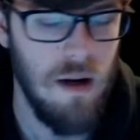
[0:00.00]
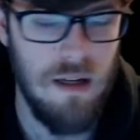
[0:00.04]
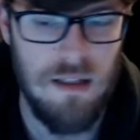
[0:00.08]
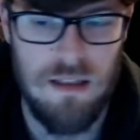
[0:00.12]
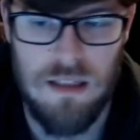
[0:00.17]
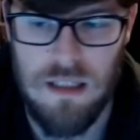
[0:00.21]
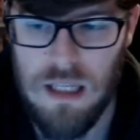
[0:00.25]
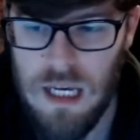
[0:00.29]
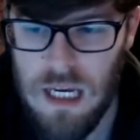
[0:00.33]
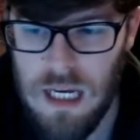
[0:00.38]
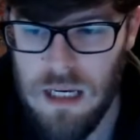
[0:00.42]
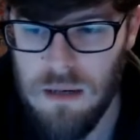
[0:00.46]

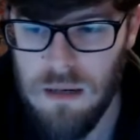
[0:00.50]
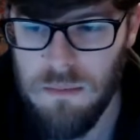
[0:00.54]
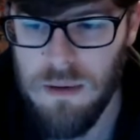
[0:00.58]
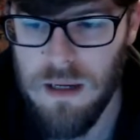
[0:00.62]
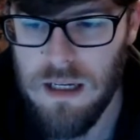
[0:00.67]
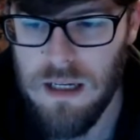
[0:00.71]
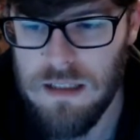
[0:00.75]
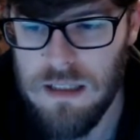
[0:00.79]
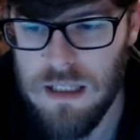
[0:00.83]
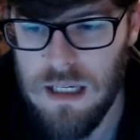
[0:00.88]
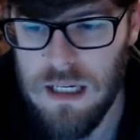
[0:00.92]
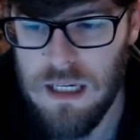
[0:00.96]
Canopy
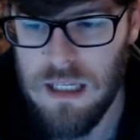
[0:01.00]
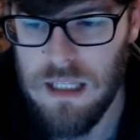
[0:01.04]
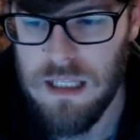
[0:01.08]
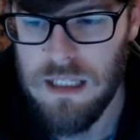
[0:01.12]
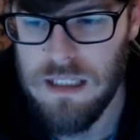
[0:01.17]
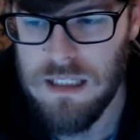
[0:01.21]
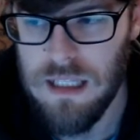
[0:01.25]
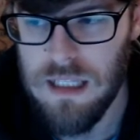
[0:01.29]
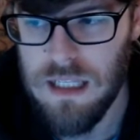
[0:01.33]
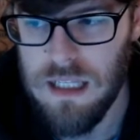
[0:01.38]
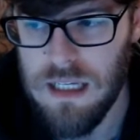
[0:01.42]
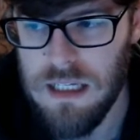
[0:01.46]
is in
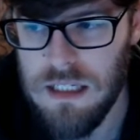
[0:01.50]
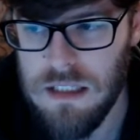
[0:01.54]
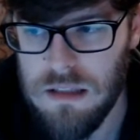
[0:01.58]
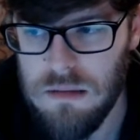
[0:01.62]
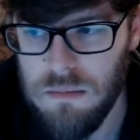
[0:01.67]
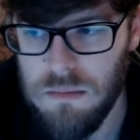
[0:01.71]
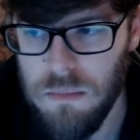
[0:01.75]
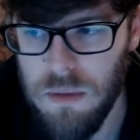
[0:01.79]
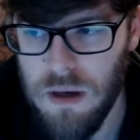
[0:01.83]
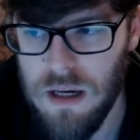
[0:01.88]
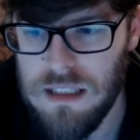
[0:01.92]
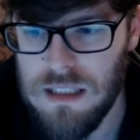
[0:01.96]
this list,
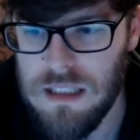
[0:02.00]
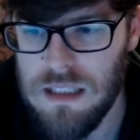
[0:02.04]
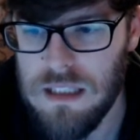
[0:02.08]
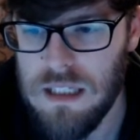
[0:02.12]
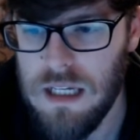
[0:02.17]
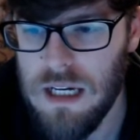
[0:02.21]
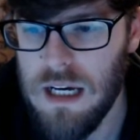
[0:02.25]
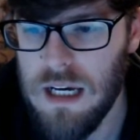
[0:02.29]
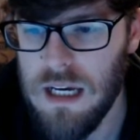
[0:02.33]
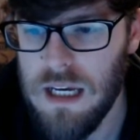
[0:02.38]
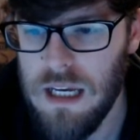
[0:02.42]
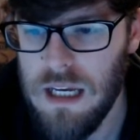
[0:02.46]
but
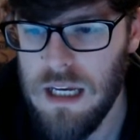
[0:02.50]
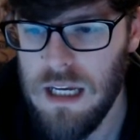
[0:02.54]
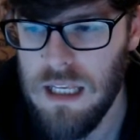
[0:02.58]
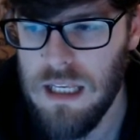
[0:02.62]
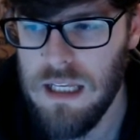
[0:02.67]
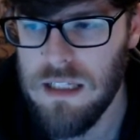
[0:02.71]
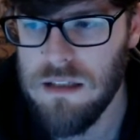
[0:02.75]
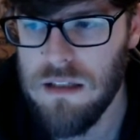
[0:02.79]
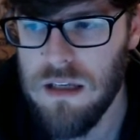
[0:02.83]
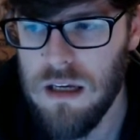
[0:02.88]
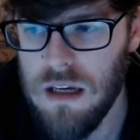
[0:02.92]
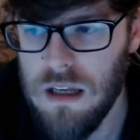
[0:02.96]
it
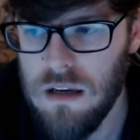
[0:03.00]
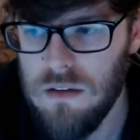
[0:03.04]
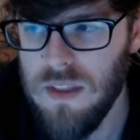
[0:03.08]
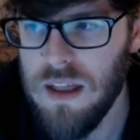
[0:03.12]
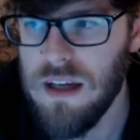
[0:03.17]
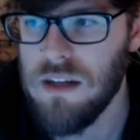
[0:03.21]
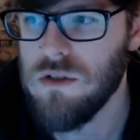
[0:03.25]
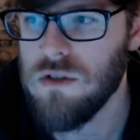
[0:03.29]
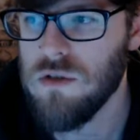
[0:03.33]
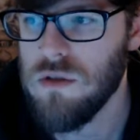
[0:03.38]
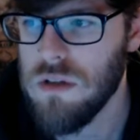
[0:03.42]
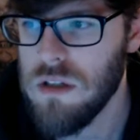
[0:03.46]
is kind of
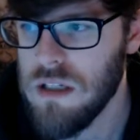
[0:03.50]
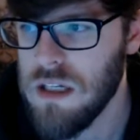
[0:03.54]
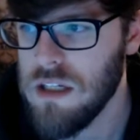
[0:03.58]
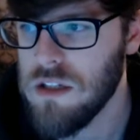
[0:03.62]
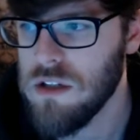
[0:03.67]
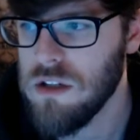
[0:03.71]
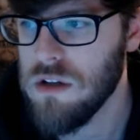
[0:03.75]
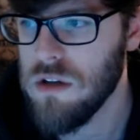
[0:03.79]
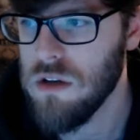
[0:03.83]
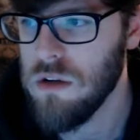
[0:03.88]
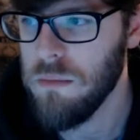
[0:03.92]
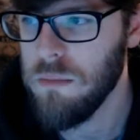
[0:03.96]
that
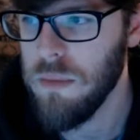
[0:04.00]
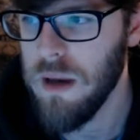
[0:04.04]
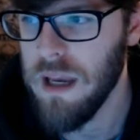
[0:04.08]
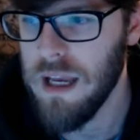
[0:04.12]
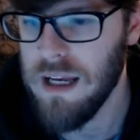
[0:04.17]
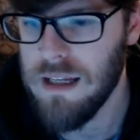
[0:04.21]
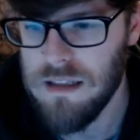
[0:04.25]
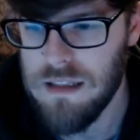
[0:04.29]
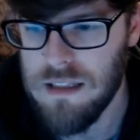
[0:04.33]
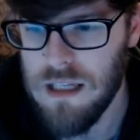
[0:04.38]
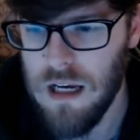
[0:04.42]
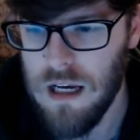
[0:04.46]
traditional
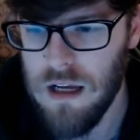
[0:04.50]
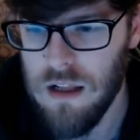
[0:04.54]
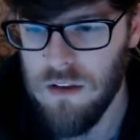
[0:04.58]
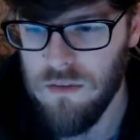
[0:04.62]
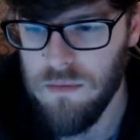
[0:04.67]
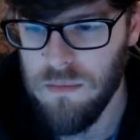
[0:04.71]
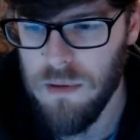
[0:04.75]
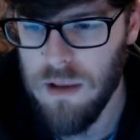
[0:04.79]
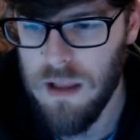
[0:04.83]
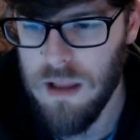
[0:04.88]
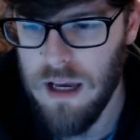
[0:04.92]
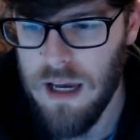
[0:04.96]
Bant style of
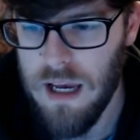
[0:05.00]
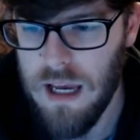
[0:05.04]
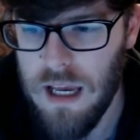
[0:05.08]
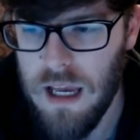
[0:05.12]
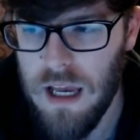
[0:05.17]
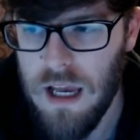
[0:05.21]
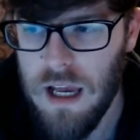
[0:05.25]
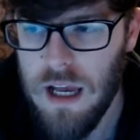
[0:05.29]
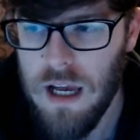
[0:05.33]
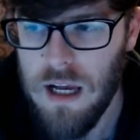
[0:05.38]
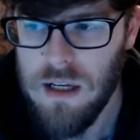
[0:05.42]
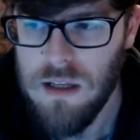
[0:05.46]
play,
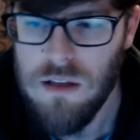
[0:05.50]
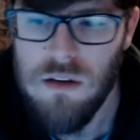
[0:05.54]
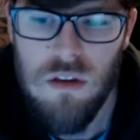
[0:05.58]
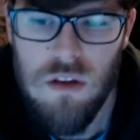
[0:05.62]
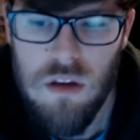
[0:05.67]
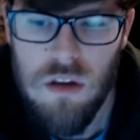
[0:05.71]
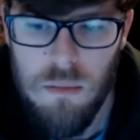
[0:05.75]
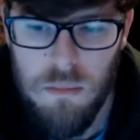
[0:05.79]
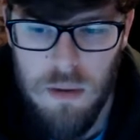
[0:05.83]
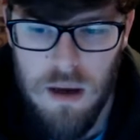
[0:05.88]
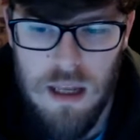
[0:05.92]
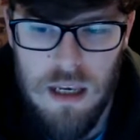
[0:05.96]

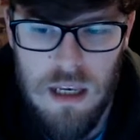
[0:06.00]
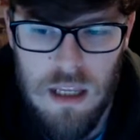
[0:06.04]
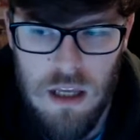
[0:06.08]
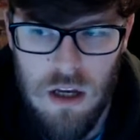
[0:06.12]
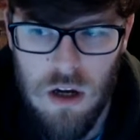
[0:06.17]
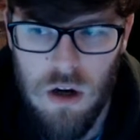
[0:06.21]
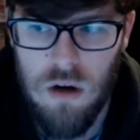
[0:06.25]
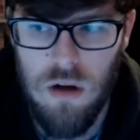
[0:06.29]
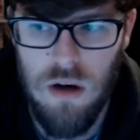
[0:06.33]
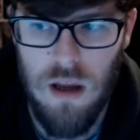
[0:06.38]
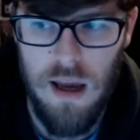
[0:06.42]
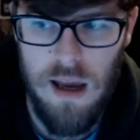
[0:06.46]
depending
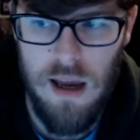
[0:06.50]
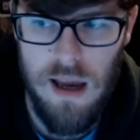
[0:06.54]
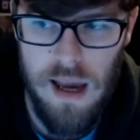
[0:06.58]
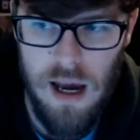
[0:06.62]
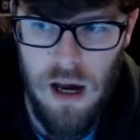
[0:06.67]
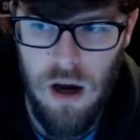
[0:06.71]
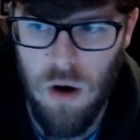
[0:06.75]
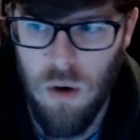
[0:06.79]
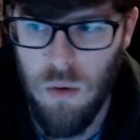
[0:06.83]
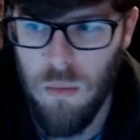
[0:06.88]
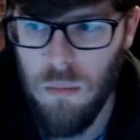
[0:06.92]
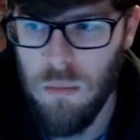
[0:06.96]
on
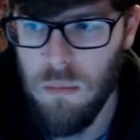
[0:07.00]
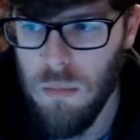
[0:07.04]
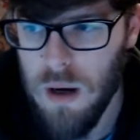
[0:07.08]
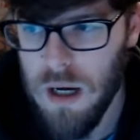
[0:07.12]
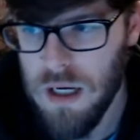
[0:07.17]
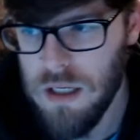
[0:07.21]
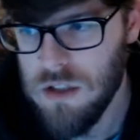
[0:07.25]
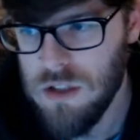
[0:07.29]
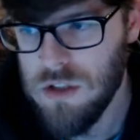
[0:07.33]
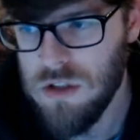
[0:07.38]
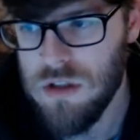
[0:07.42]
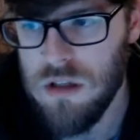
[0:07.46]
how
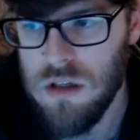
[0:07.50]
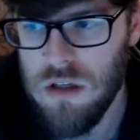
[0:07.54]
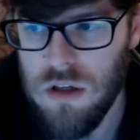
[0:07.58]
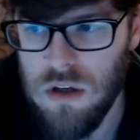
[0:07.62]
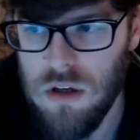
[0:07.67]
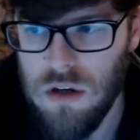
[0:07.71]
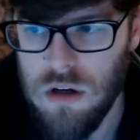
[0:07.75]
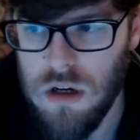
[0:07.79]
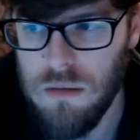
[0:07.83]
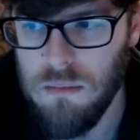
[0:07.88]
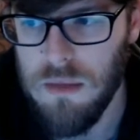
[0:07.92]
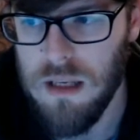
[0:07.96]
much you're
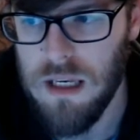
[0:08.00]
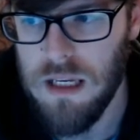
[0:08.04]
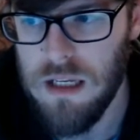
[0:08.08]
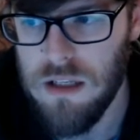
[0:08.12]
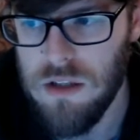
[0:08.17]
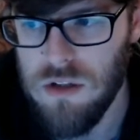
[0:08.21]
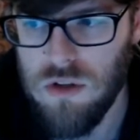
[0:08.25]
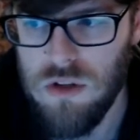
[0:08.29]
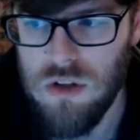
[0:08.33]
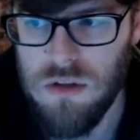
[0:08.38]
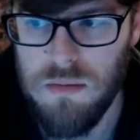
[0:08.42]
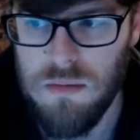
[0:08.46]
committing
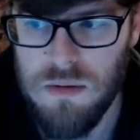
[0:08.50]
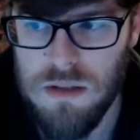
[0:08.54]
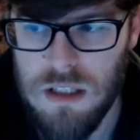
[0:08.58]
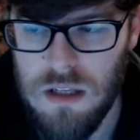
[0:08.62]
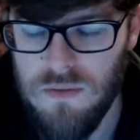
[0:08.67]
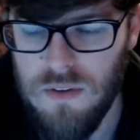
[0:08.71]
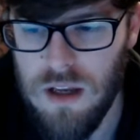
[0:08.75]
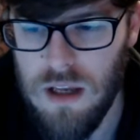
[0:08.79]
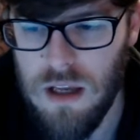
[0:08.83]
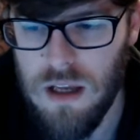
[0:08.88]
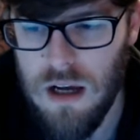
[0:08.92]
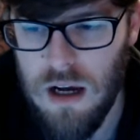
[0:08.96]
to
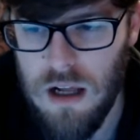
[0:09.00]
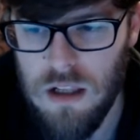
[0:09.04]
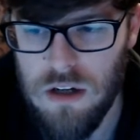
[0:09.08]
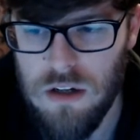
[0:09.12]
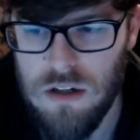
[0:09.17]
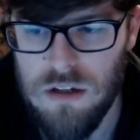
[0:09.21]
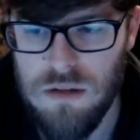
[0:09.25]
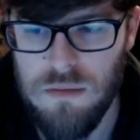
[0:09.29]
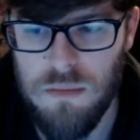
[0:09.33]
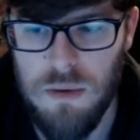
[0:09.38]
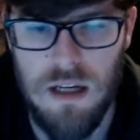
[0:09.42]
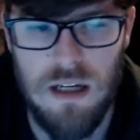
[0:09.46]
specific
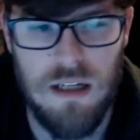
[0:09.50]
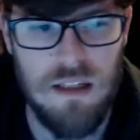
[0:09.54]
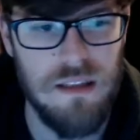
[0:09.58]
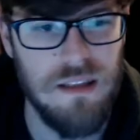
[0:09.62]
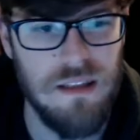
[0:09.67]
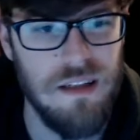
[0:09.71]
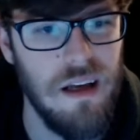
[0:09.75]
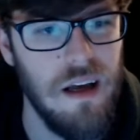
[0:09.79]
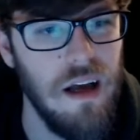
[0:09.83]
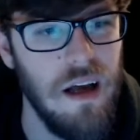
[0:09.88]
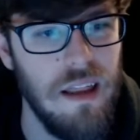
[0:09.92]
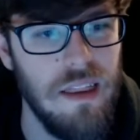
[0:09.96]
colors, because
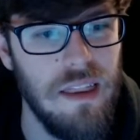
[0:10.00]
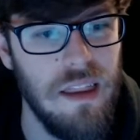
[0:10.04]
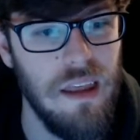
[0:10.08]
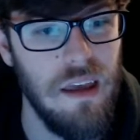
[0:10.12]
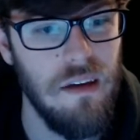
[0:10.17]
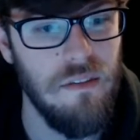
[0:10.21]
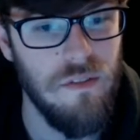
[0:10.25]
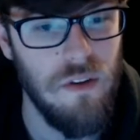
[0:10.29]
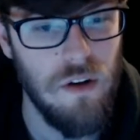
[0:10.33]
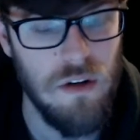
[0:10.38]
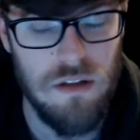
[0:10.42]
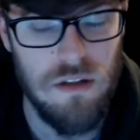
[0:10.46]
the
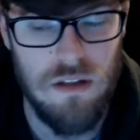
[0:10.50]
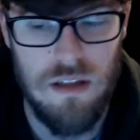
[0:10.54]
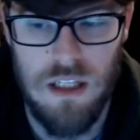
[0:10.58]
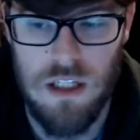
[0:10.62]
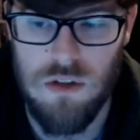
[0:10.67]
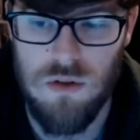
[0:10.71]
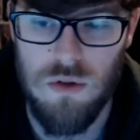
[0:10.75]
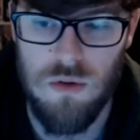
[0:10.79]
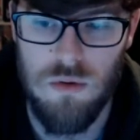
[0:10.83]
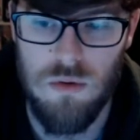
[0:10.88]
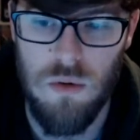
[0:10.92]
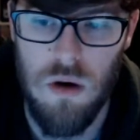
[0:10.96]
first list
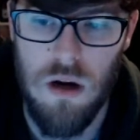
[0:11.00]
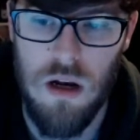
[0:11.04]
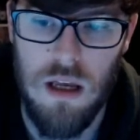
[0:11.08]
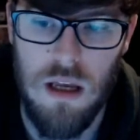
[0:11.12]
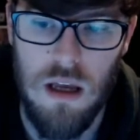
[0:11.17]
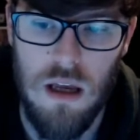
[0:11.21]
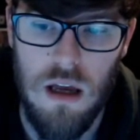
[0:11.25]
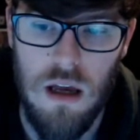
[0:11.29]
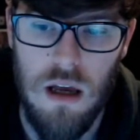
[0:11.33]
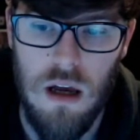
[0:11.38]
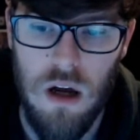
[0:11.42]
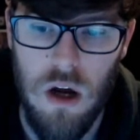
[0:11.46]
was running
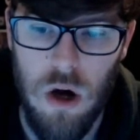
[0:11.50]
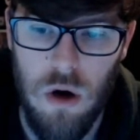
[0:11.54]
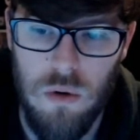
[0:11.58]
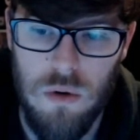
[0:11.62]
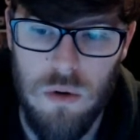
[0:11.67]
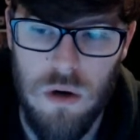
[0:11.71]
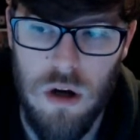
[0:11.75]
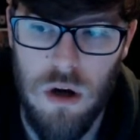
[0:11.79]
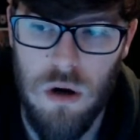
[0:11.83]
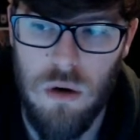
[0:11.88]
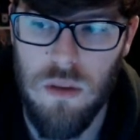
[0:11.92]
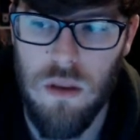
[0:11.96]

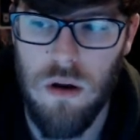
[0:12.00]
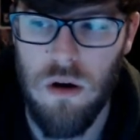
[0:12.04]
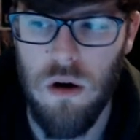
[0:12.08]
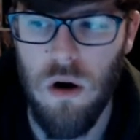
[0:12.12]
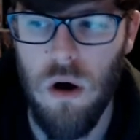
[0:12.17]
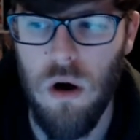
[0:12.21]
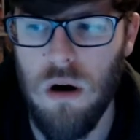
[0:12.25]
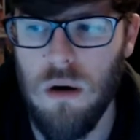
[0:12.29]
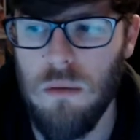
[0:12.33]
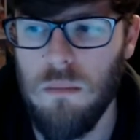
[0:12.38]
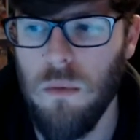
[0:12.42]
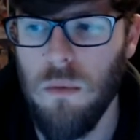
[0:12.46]
Oko. There
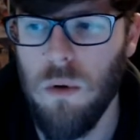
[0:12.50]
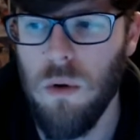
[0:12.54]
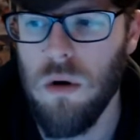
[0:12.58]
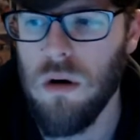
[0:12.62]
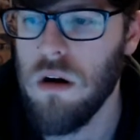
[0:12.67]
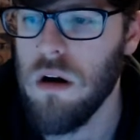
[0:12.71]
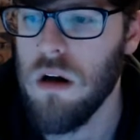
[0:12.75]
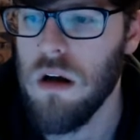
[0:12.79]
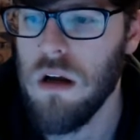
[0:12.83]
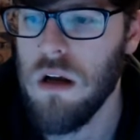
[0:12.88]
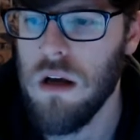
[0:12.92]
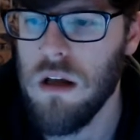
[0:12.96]
are
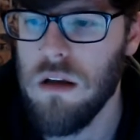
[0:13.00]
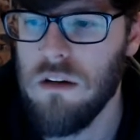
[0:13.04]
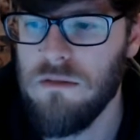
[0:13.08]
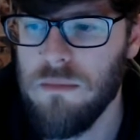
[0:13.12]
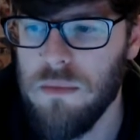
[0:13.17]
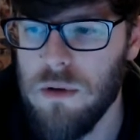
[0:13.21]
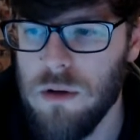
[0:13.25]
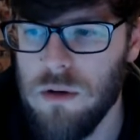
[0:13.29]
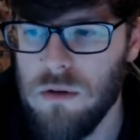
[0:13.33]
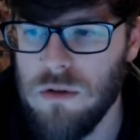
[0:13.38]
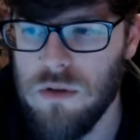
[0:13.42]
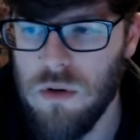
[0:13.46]
more kind of
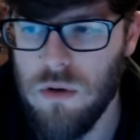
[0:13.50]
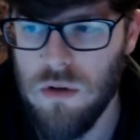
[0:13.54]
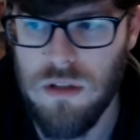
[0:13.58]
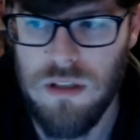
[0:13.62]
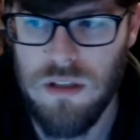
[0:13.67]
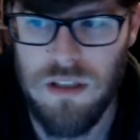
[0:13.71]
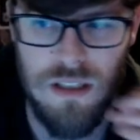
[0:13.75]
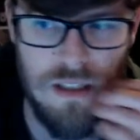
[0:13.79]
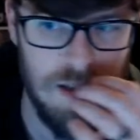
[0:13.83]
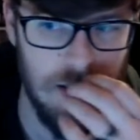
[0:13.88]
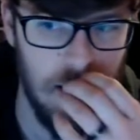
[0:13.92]
blue sources